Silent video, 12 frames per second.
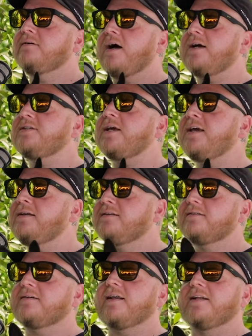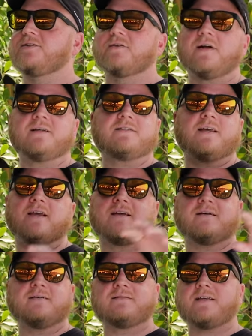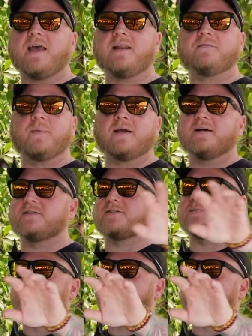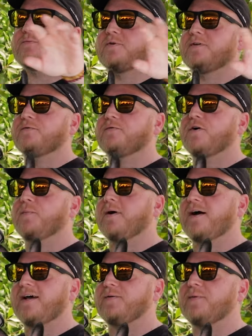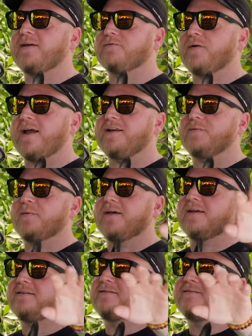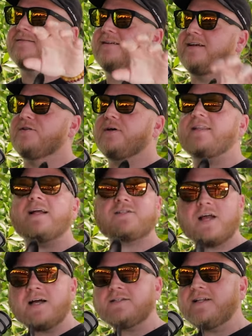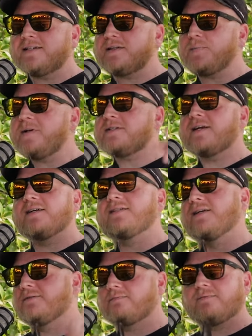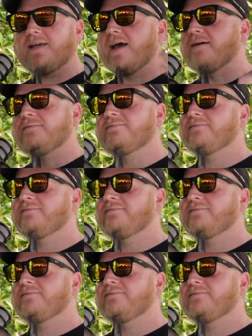Ozzy. And I turn around, it's like 10 of my customers were in the row behind me randomly. And they're like, that's Ozzy, that's the pizza guy. I was like, yeah.